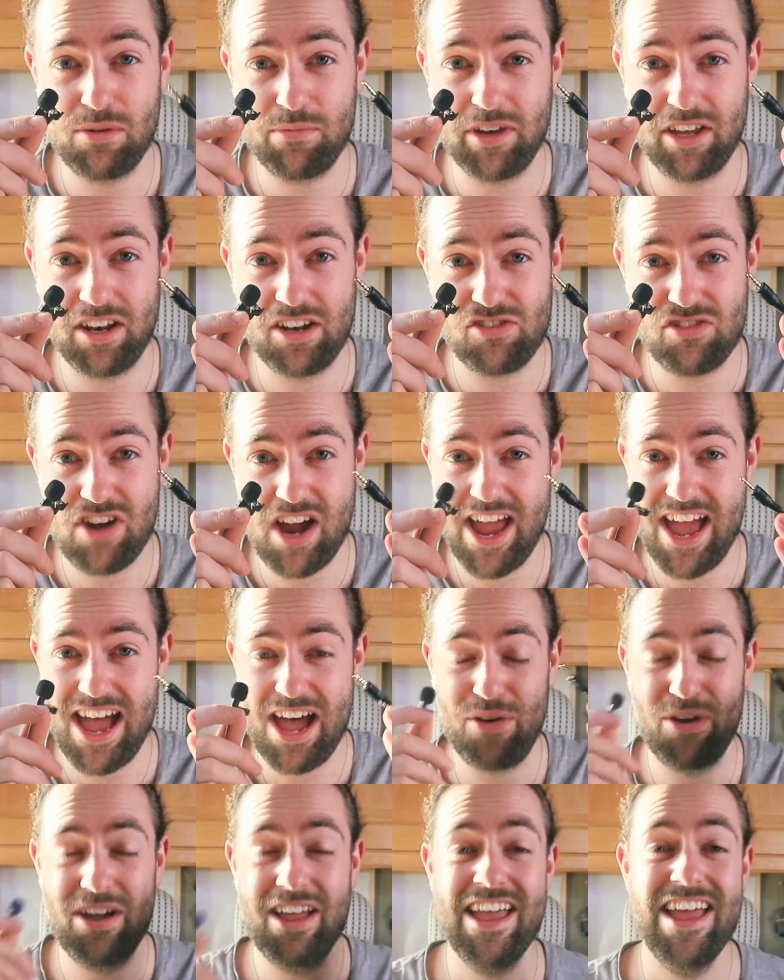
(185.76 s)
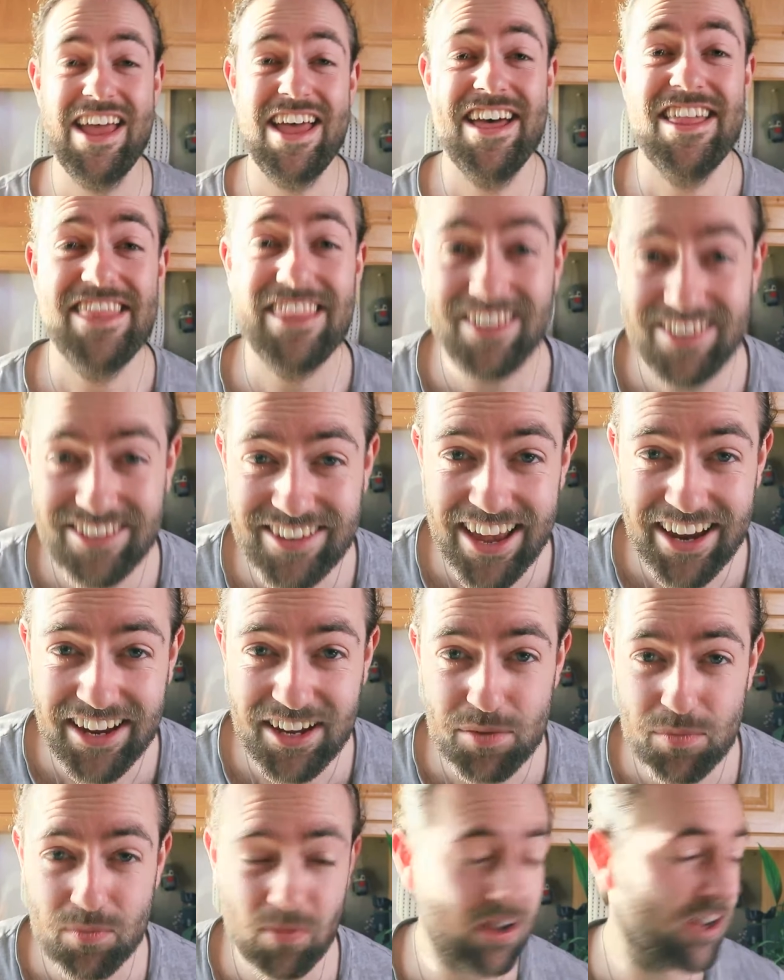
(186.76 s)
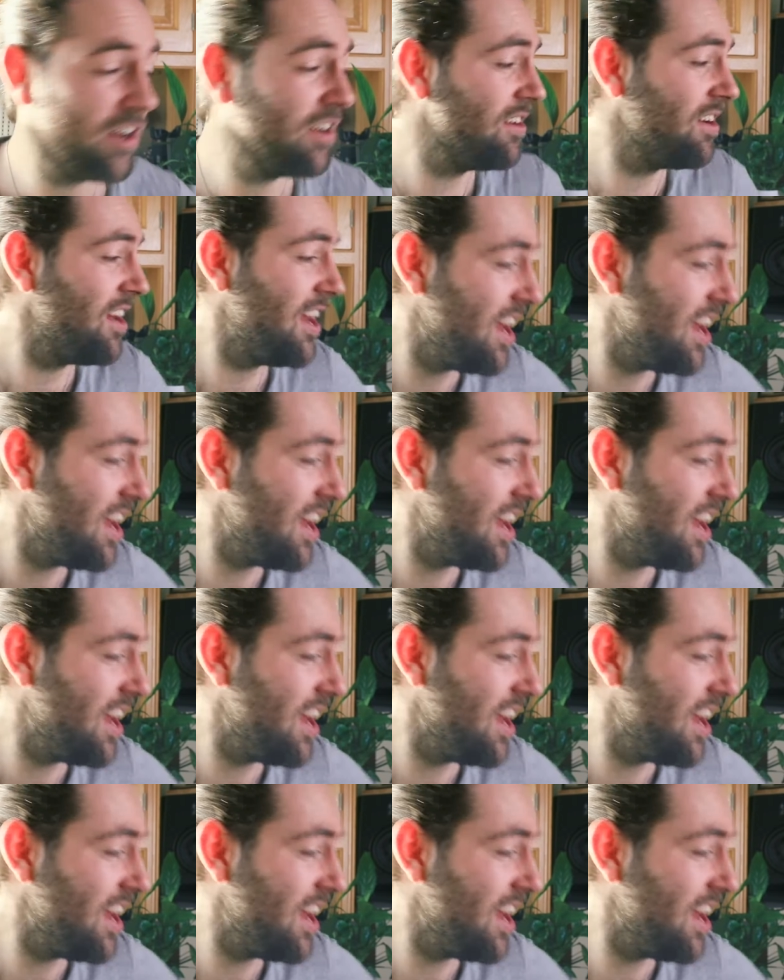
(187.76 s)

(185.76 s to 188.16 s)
one we're gonna try out. The second one